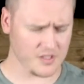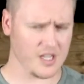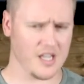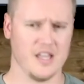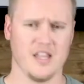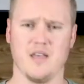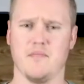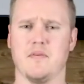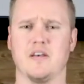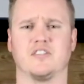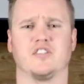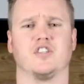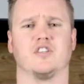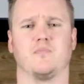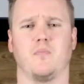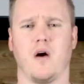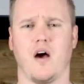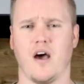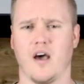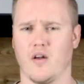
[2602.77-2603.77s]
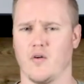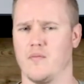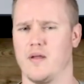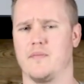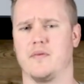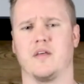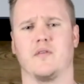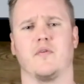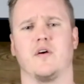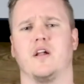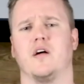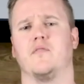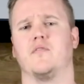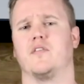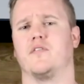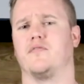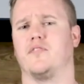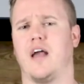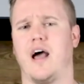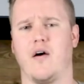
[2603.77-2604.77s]
and they miss a spot, or maybe they run
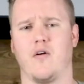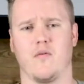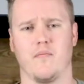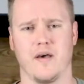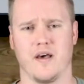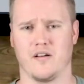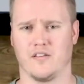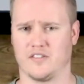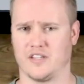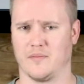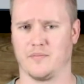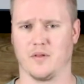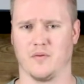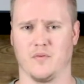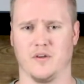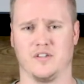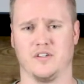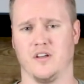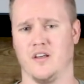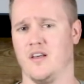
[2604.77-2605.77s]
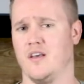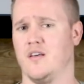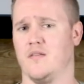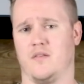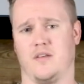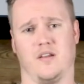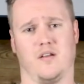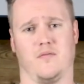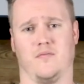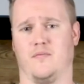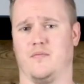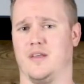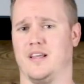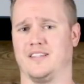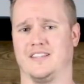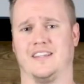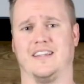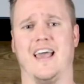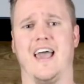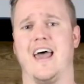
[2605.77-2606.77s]
over the flower bed or something, which, you know, me
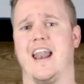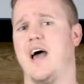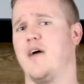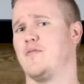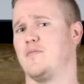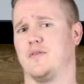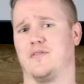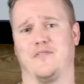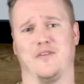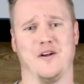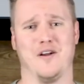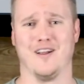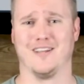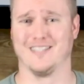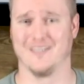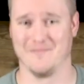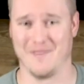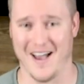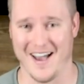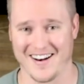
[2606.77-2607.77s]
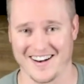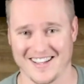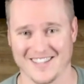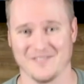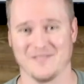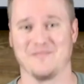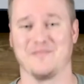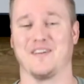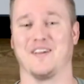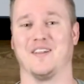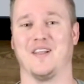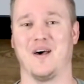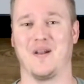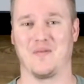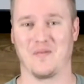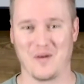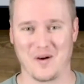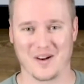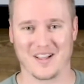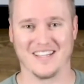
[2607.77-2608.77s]
as a dad, I would be furious about it because we put a lot
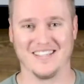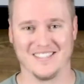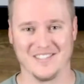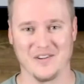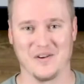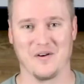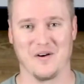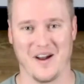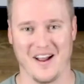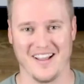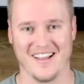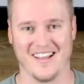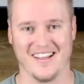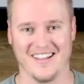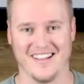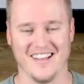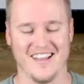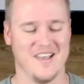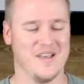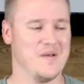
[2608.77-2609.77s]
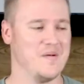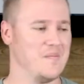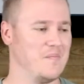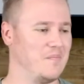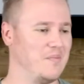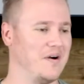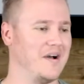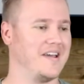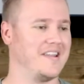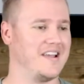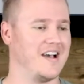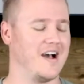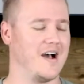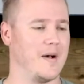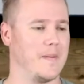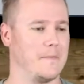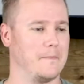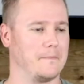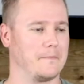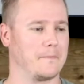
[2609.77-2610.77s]
of work into it, right?
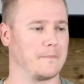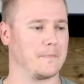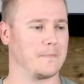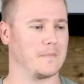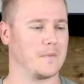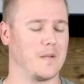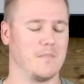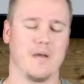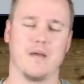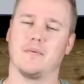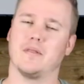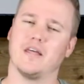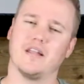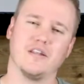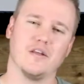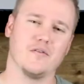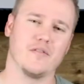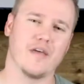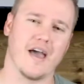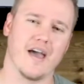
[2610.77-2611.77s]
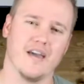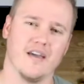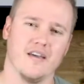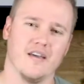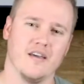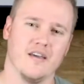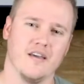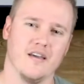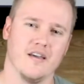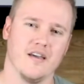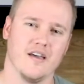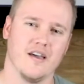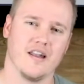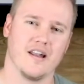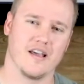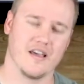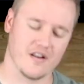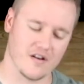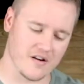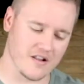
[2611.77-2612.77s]
But maybe they do that,
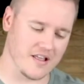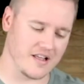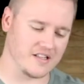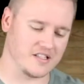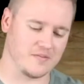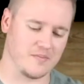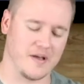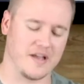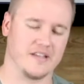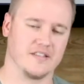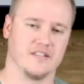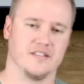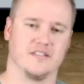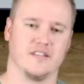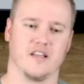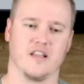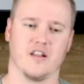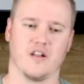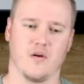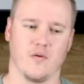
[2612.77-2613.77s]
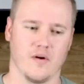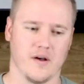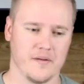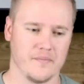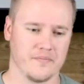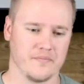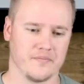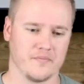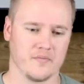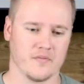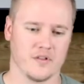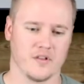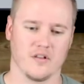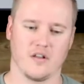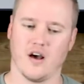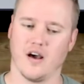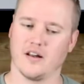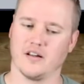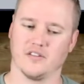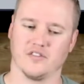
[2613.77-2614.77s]
and I enter into that space and say, you know what?
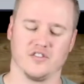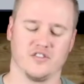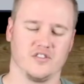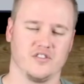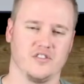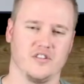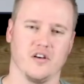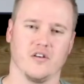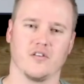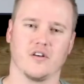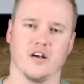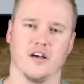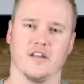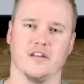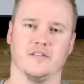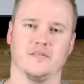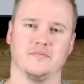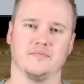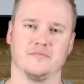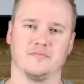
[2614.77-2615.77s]
God is still good.